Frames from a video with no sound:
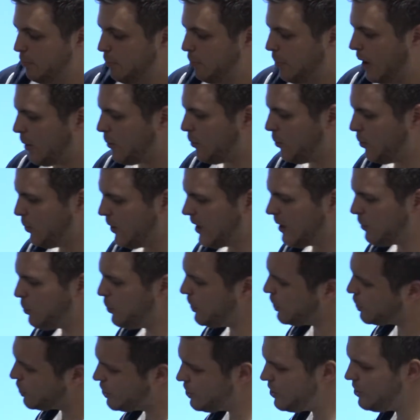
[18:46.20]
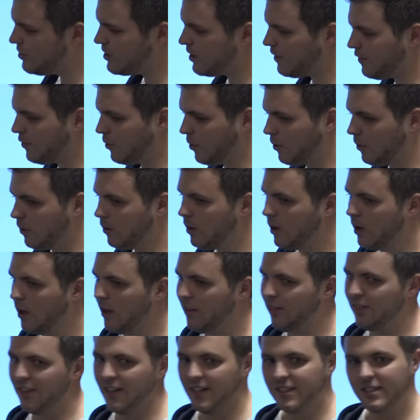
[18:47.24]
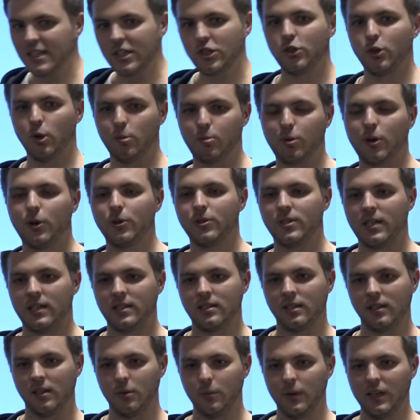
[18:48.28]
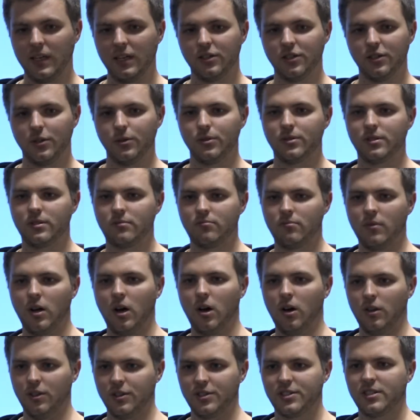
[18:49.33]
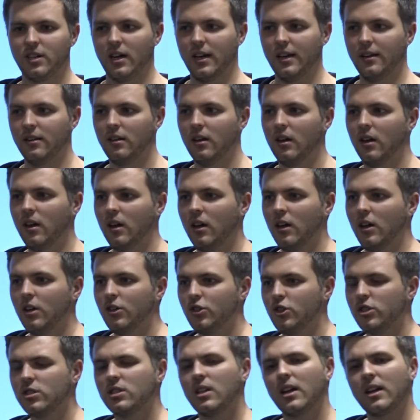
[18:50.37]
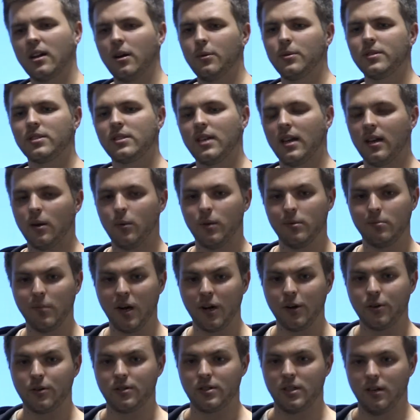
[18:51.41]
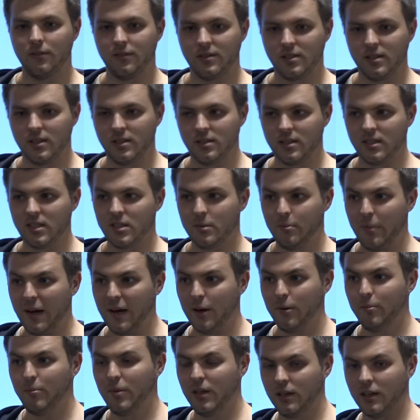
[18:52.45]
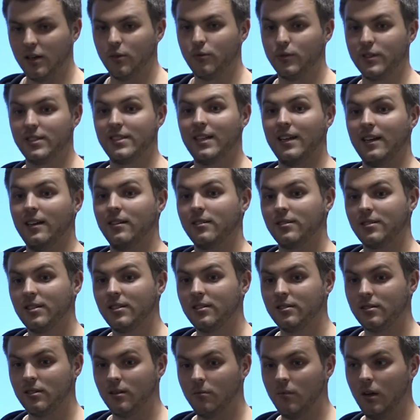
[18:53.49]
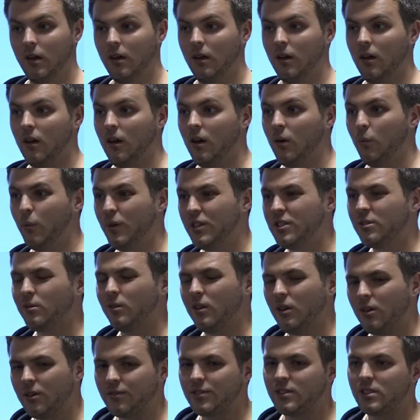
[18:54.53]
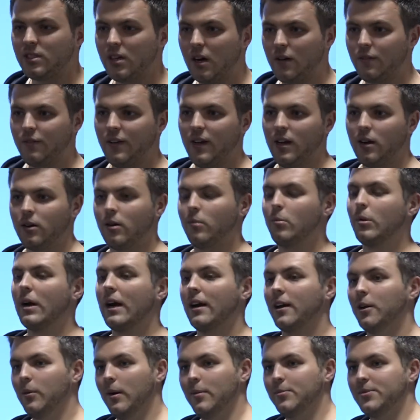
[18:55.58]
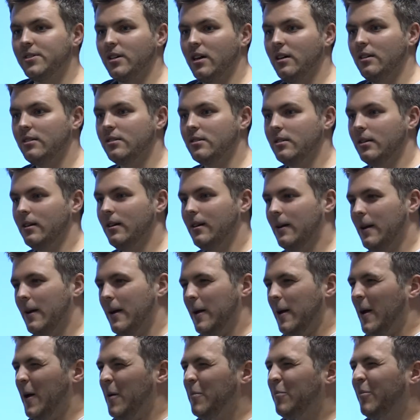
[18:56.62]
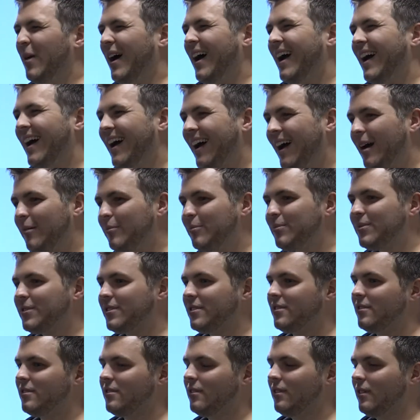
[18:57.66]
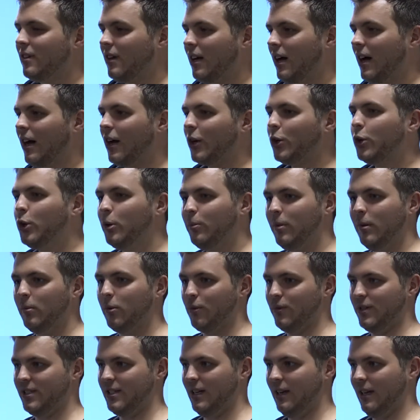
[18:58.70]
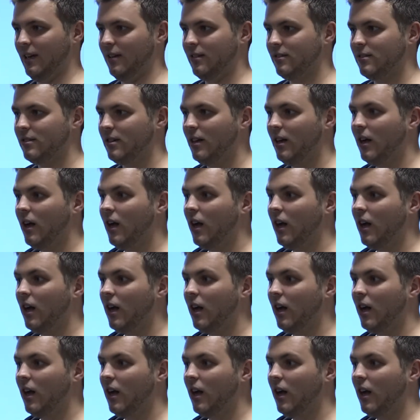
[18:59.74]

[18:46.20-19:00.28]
But we could use it for the additional processing that we need to do on the side. Just like I was saying with microservices, it's about building a resilient system. We do a lot of stuff in our Umbraco websites that perhaps could be more resilient.